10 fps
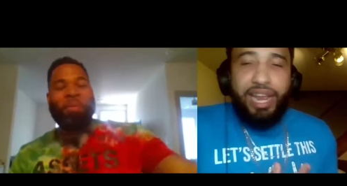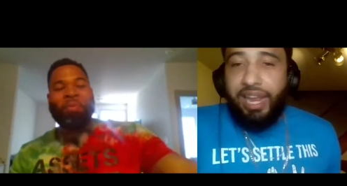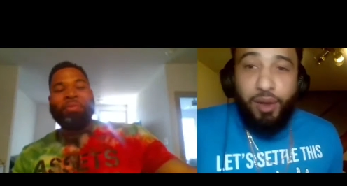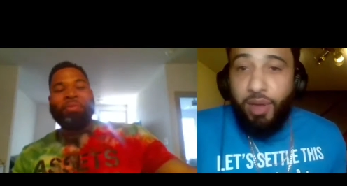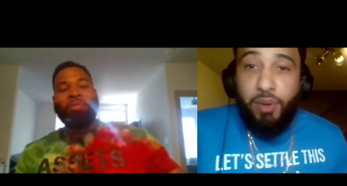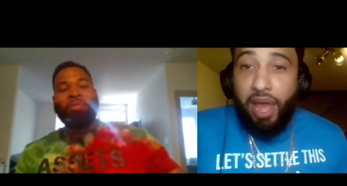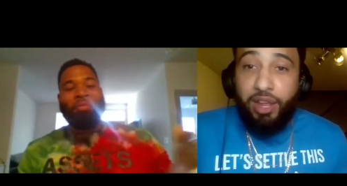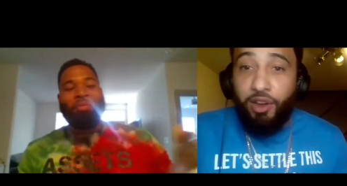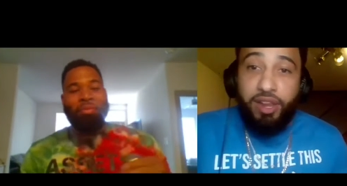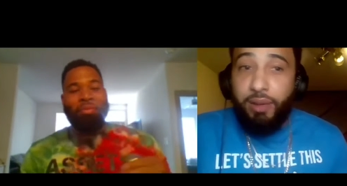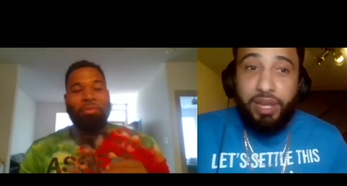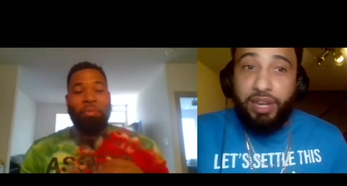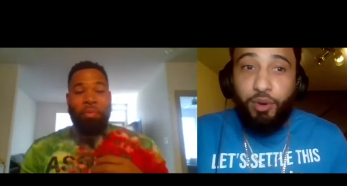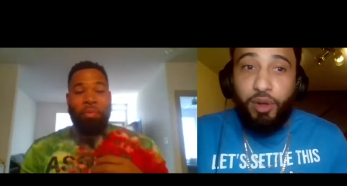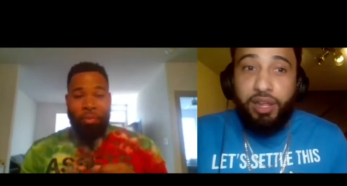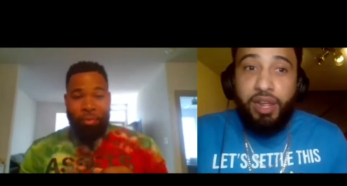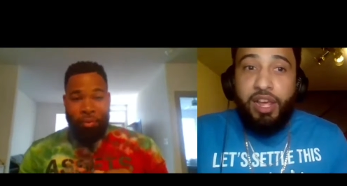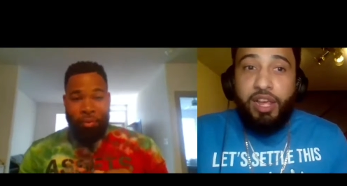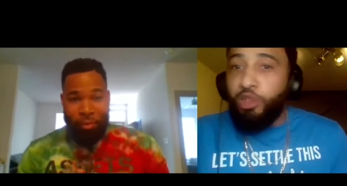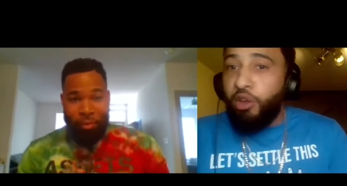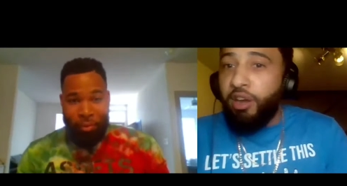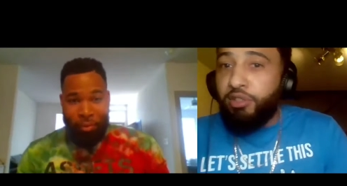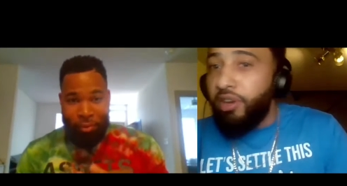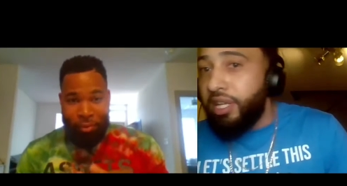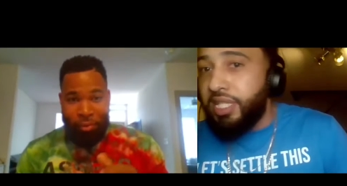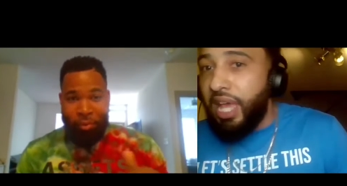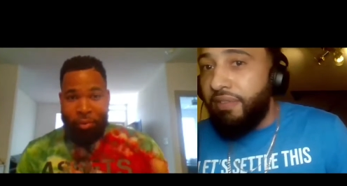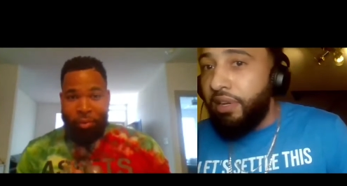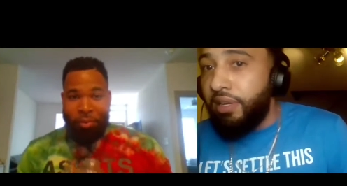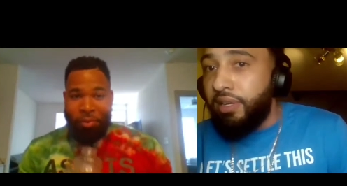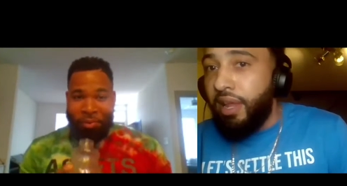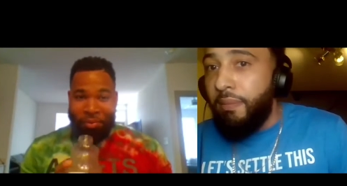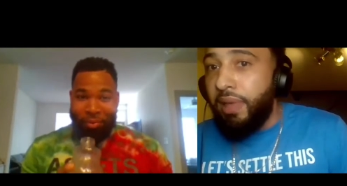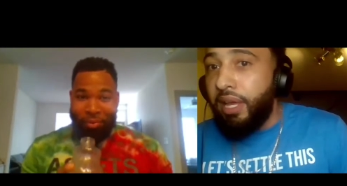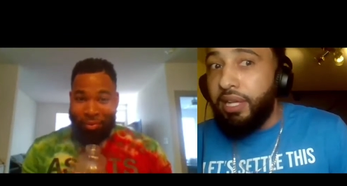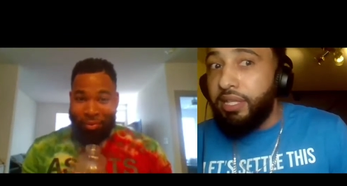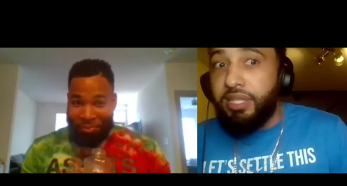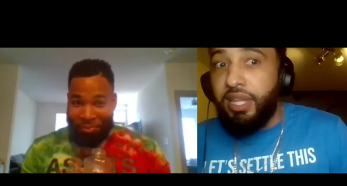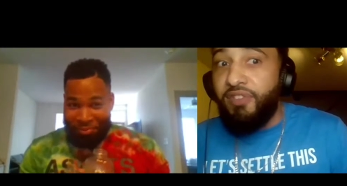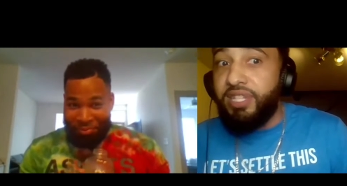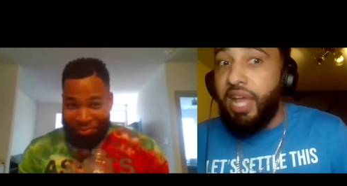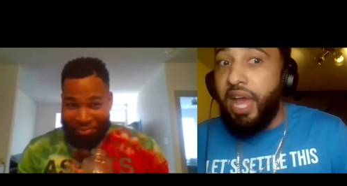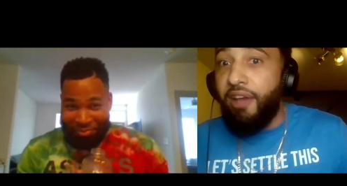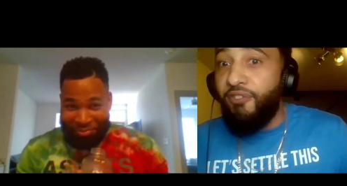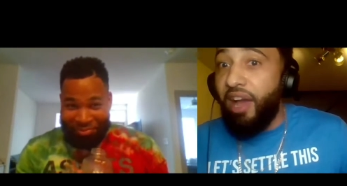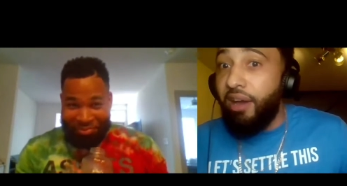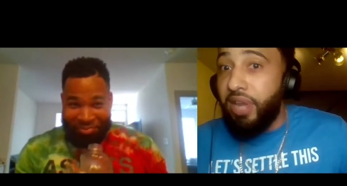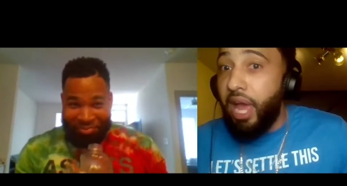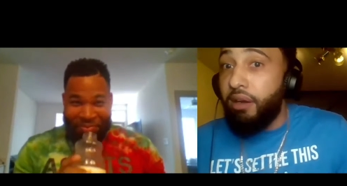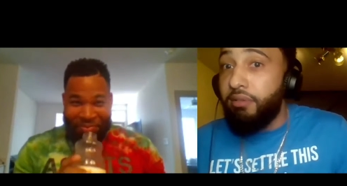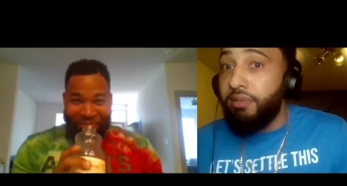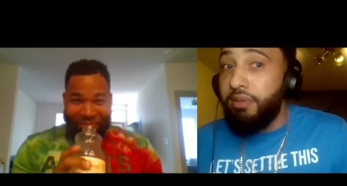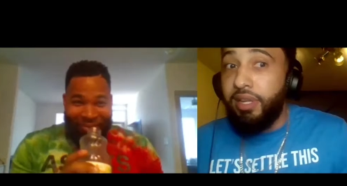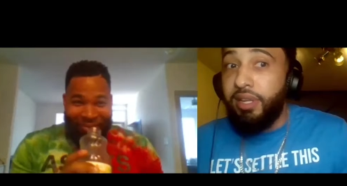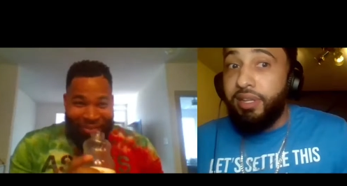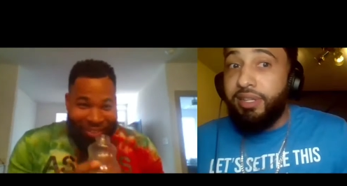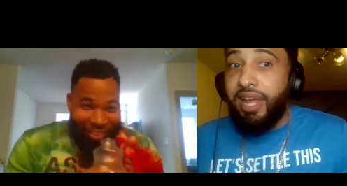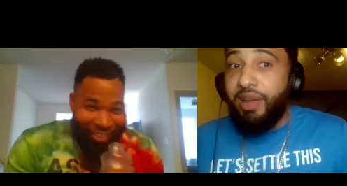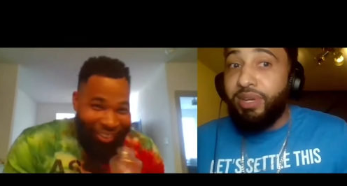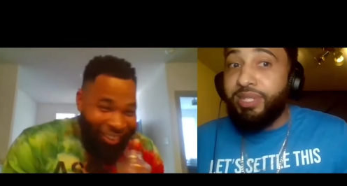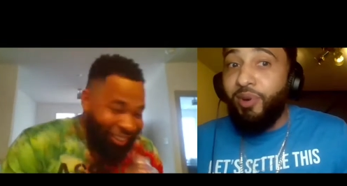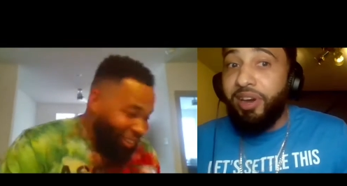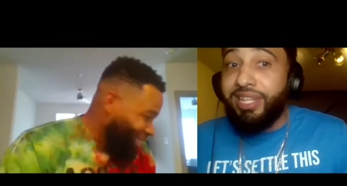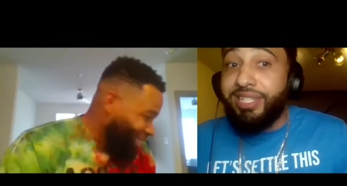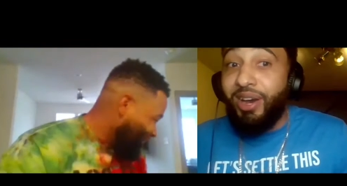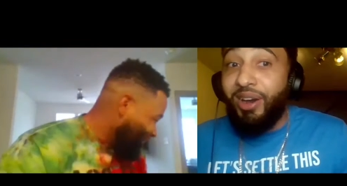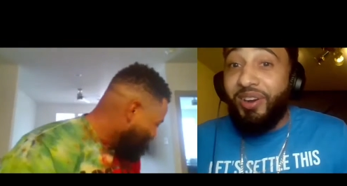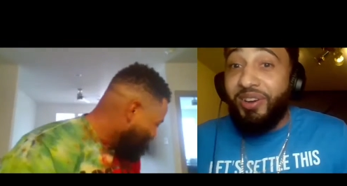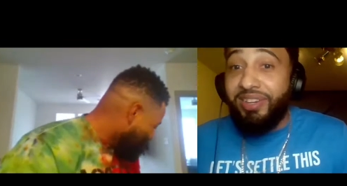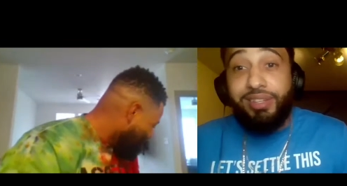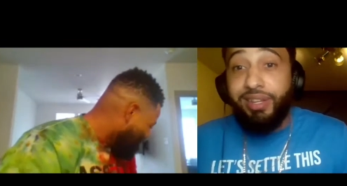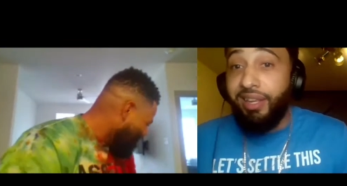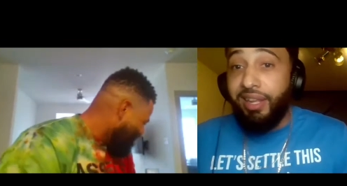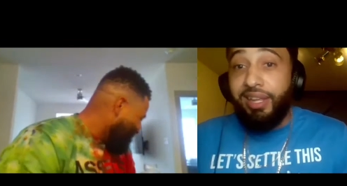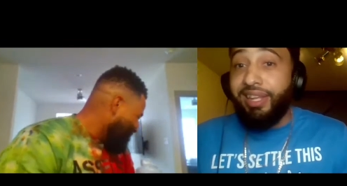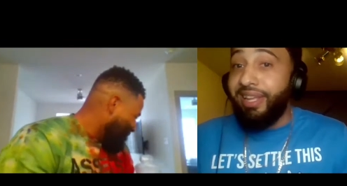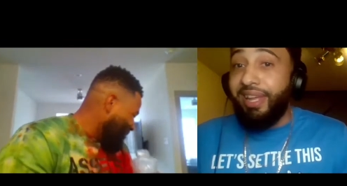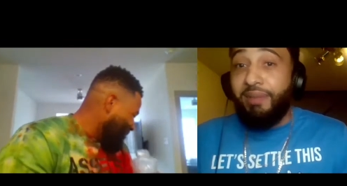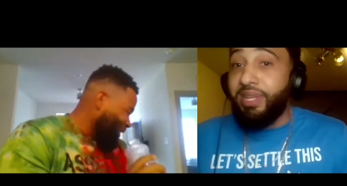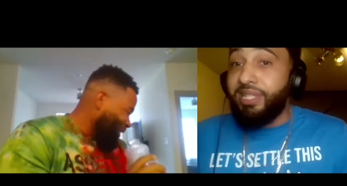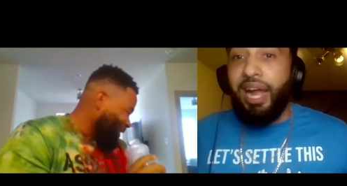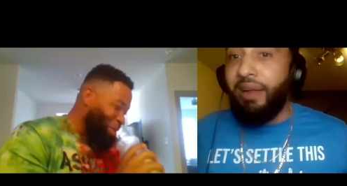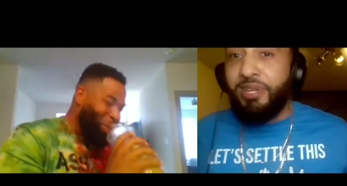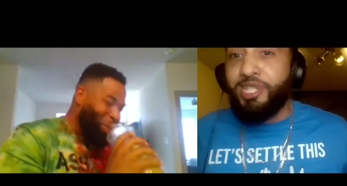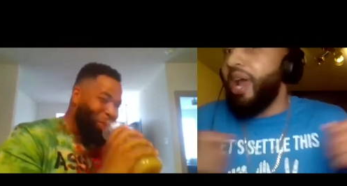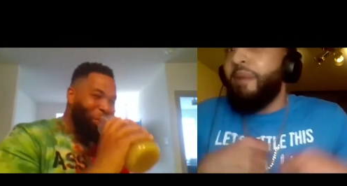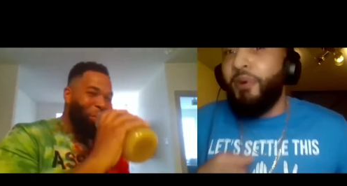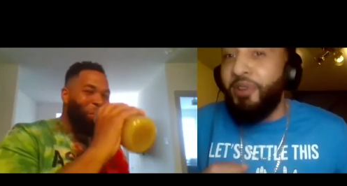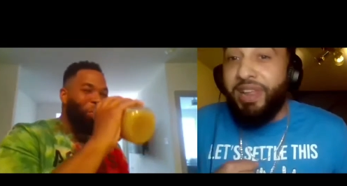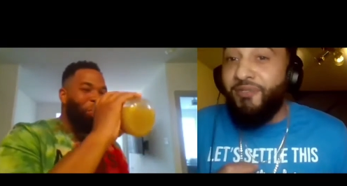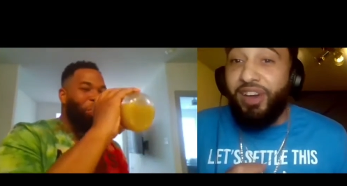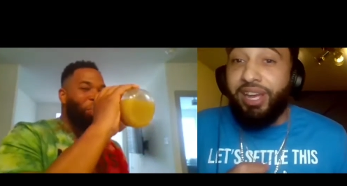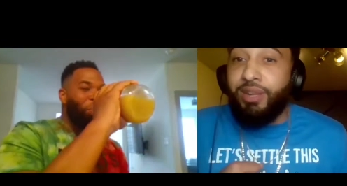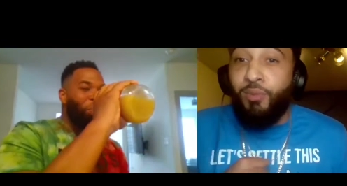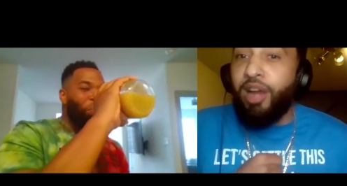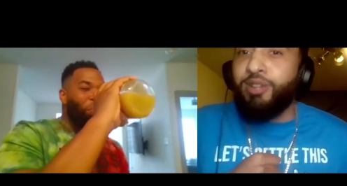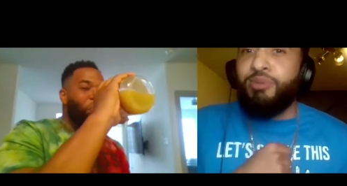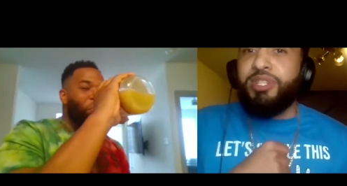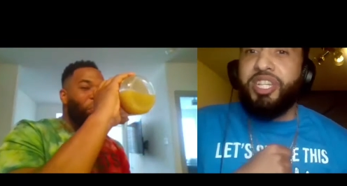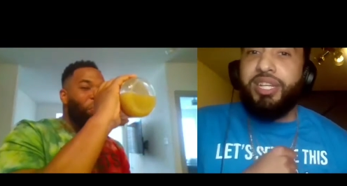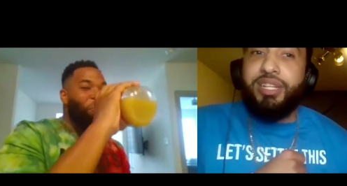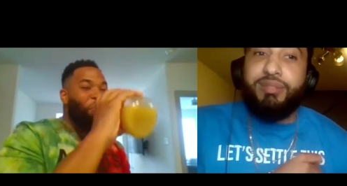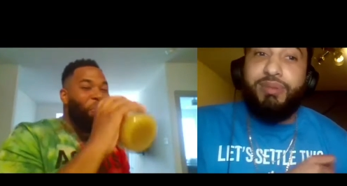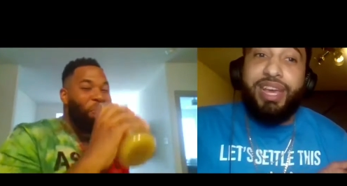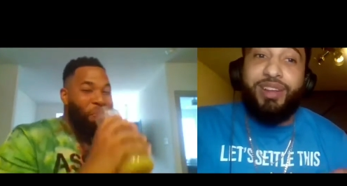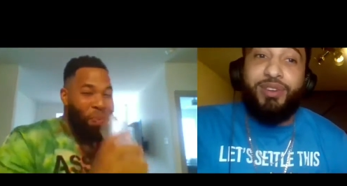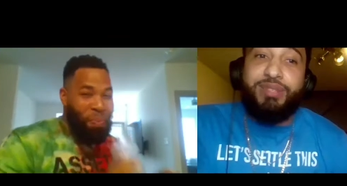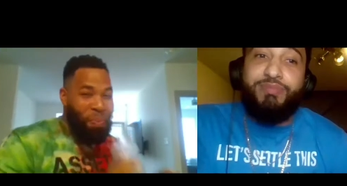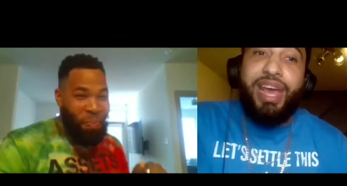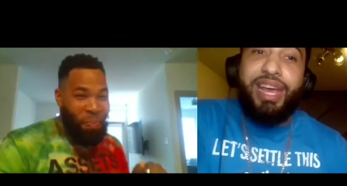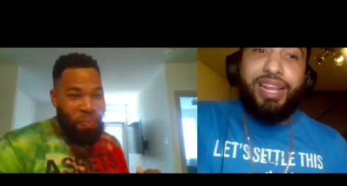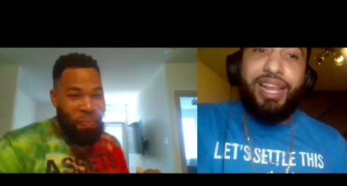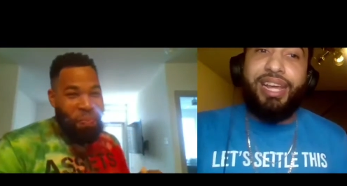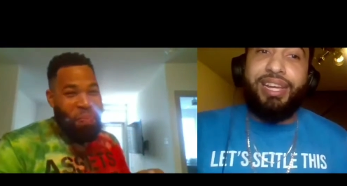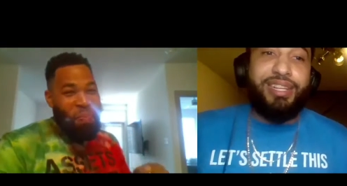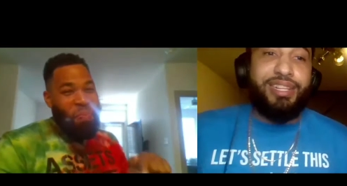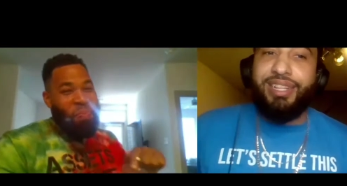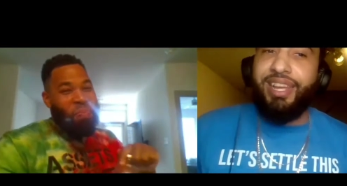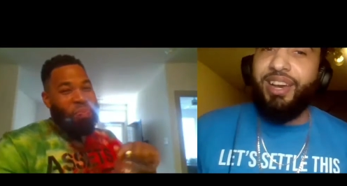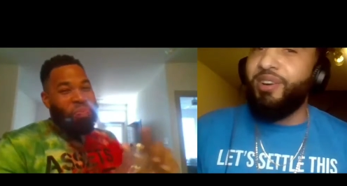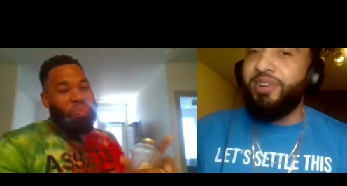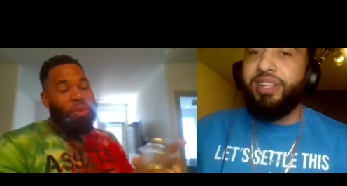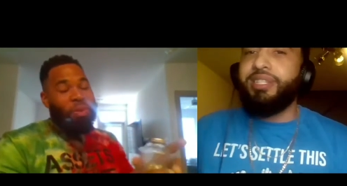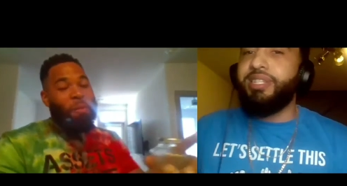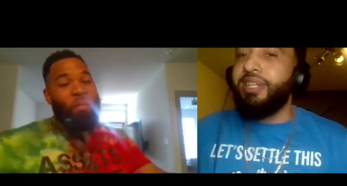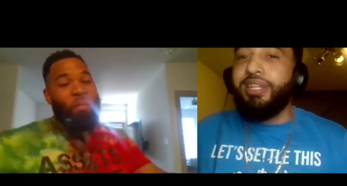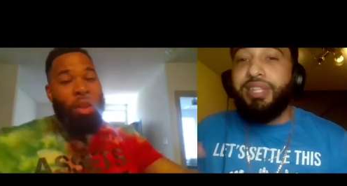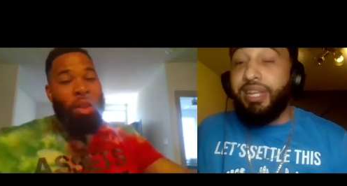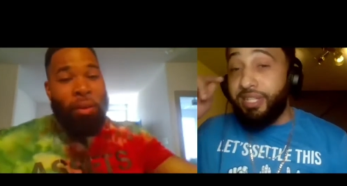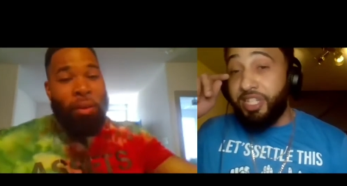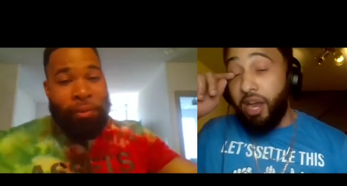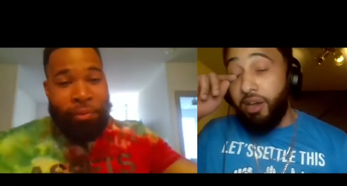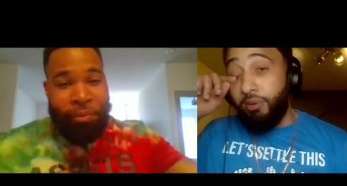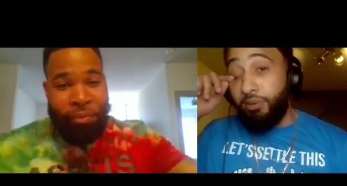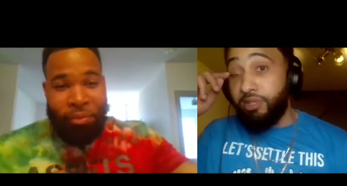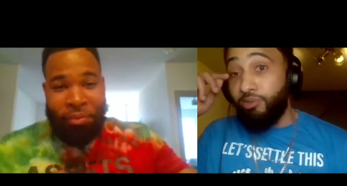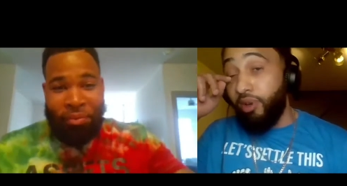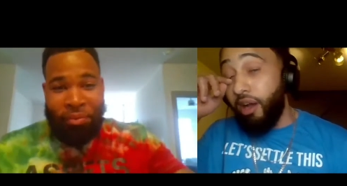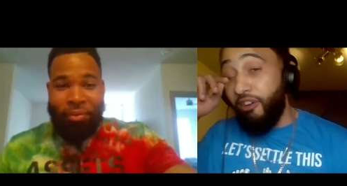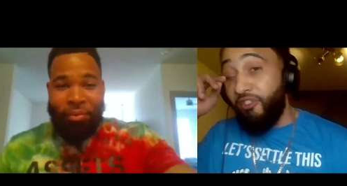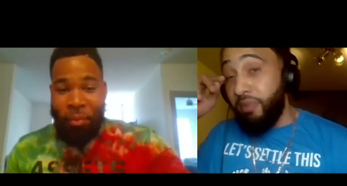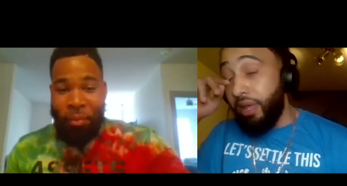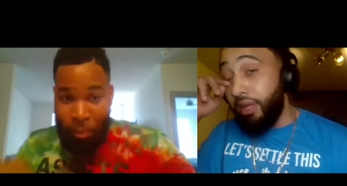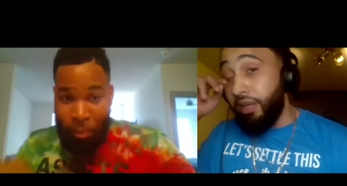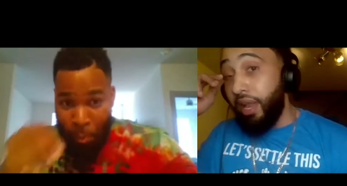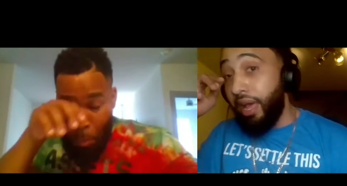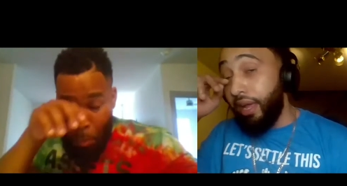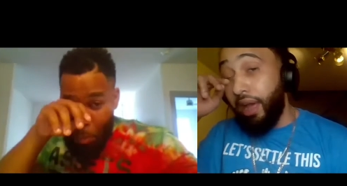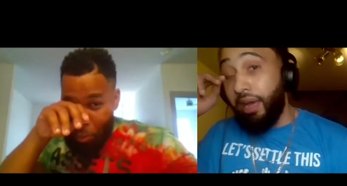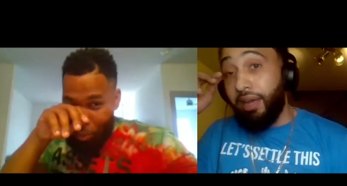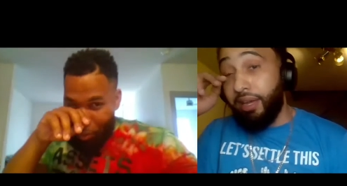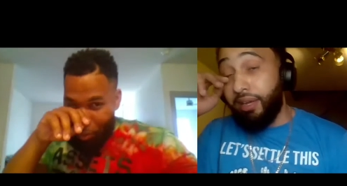Speaker 1: then and then he had to hurry up get a quick three on three to seven. I mean, because if his dad found out that he wasn't walking his dog, it'd be time to strap on them fucking wash machines, man, on his back. Like yo, this this nigga's childhood was rough, man. Like I,